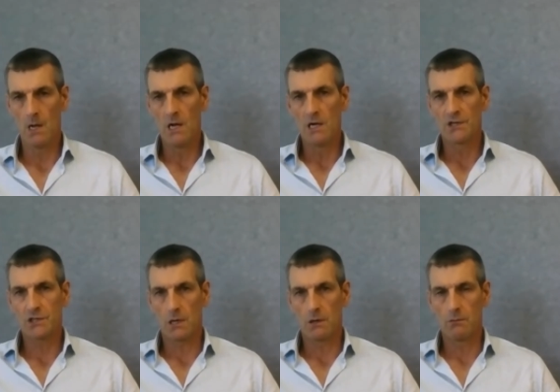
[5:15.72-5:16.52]

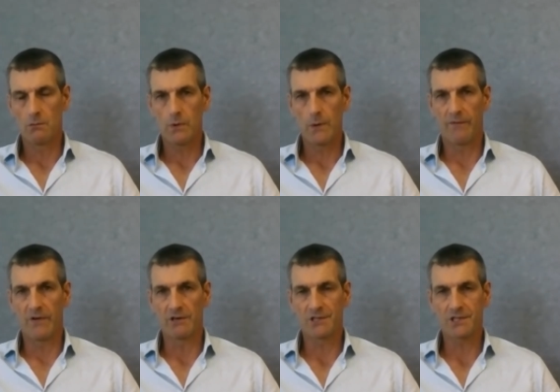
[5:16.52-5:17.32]
So we were
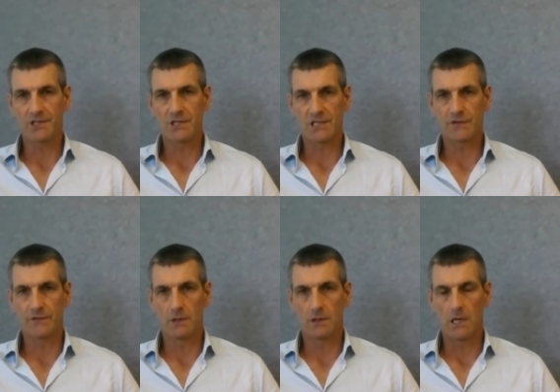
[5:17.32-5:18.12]
very
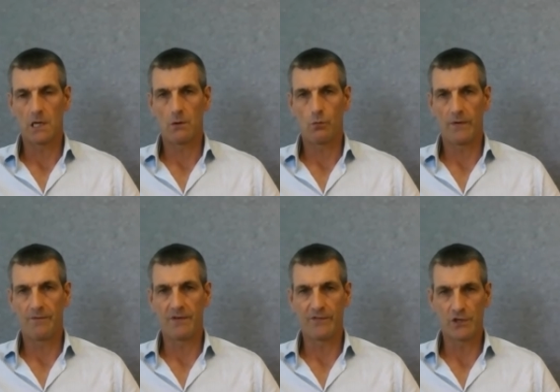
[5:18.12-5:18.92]
successful
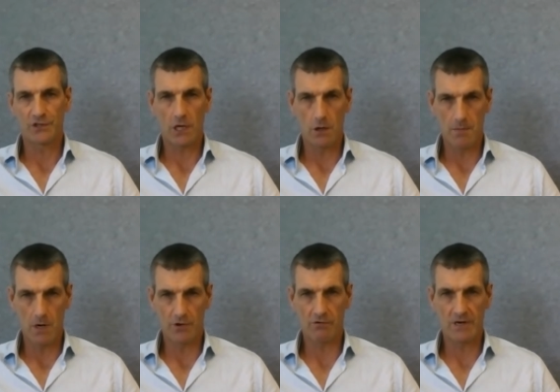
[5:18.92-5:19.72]
with the first
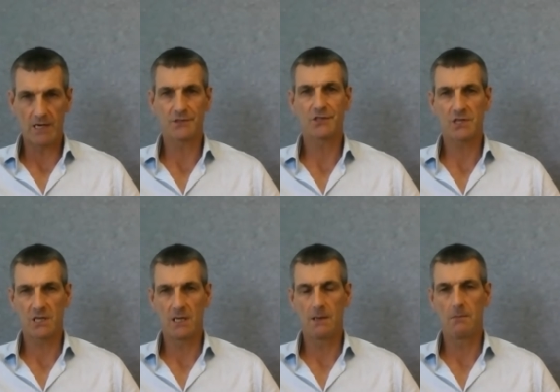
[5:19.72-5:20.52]
homeowner grant
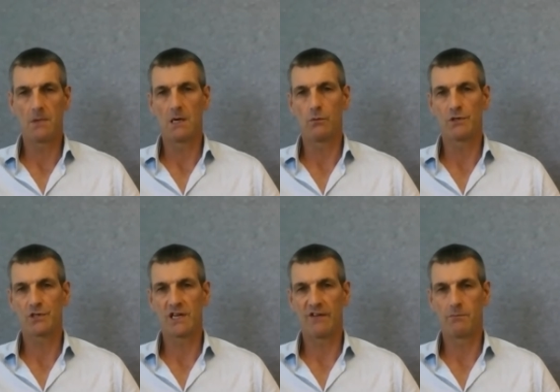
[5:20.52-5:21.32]
scheme, which
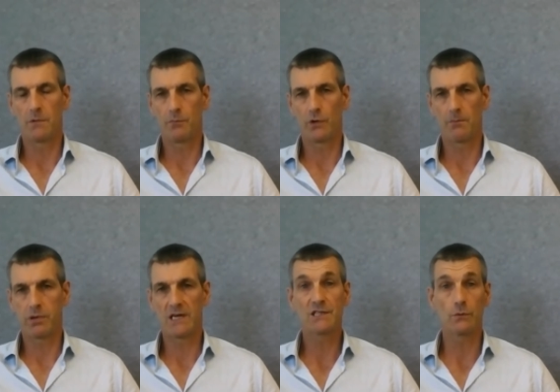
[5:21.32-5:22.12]
the government put in
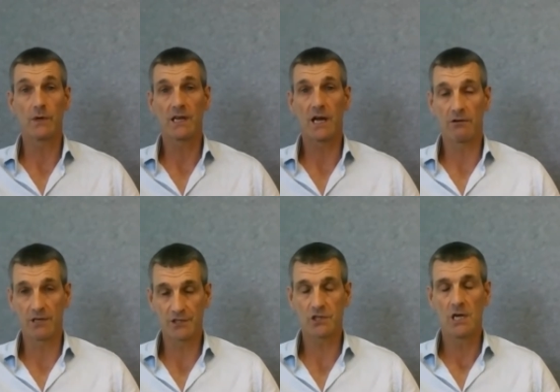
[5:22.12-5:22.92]
place to
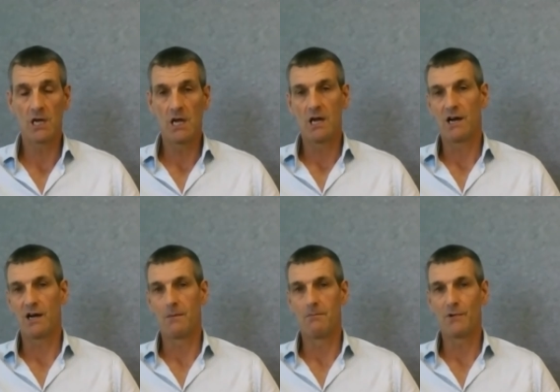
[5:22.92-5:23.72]
encourage
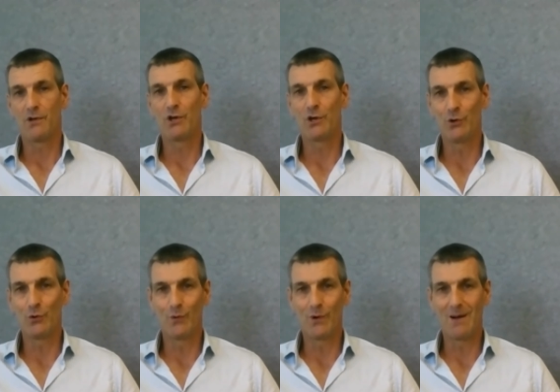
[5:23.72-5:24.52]

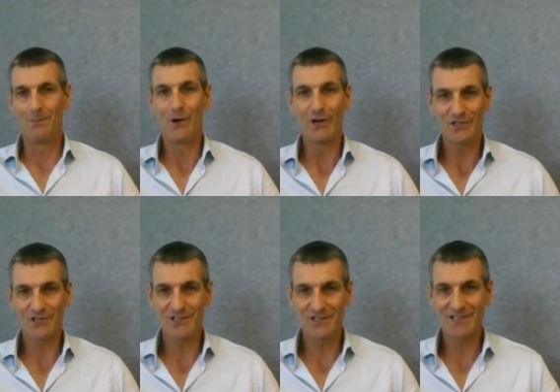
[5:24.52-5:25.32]
new
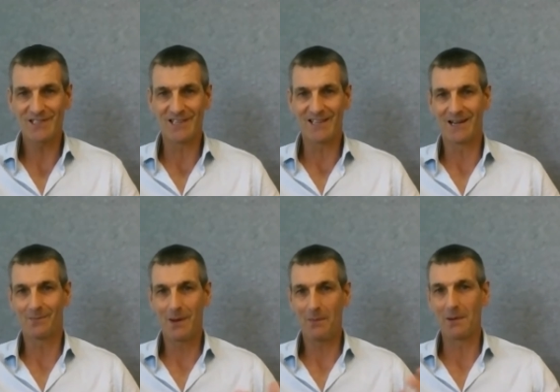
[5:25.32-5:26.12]
purchasers,
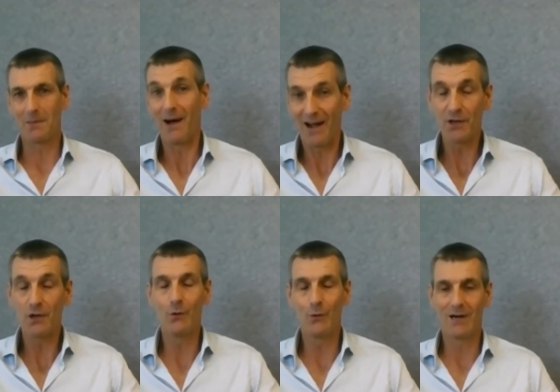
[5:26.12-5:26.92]
young people to buy
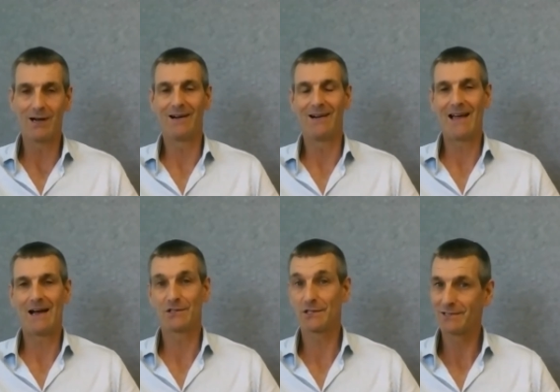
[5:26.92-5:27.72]
new
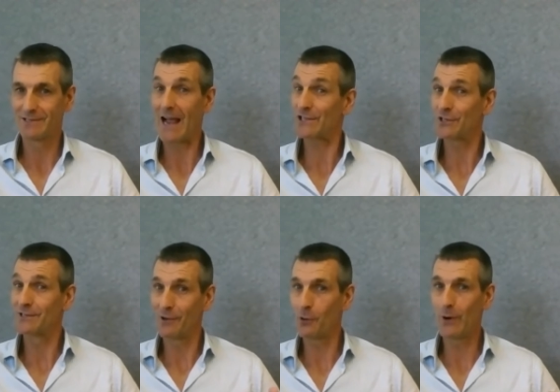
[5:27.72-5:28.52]
houses. Actually,
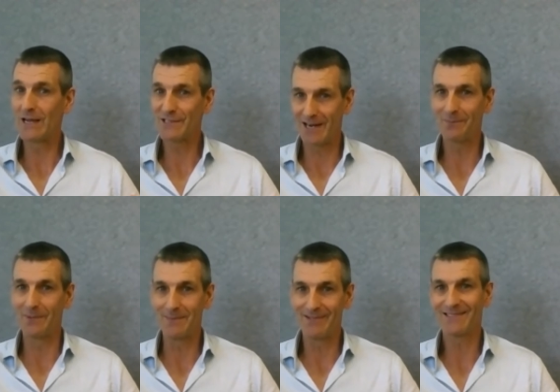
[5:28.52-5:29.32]
not always young
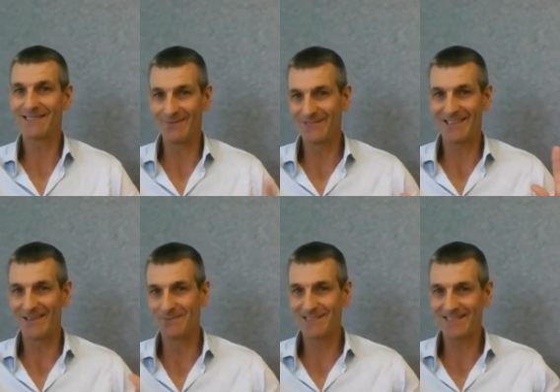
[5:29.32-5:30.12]
people,
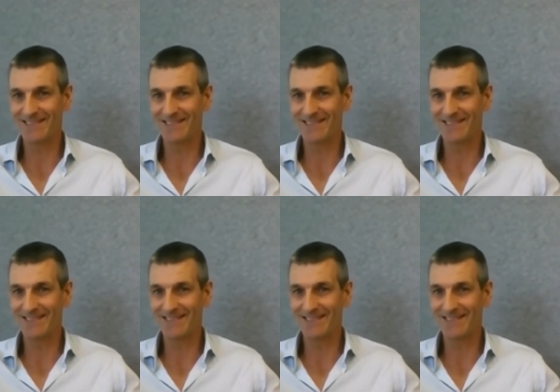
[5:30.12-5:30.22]
sometimes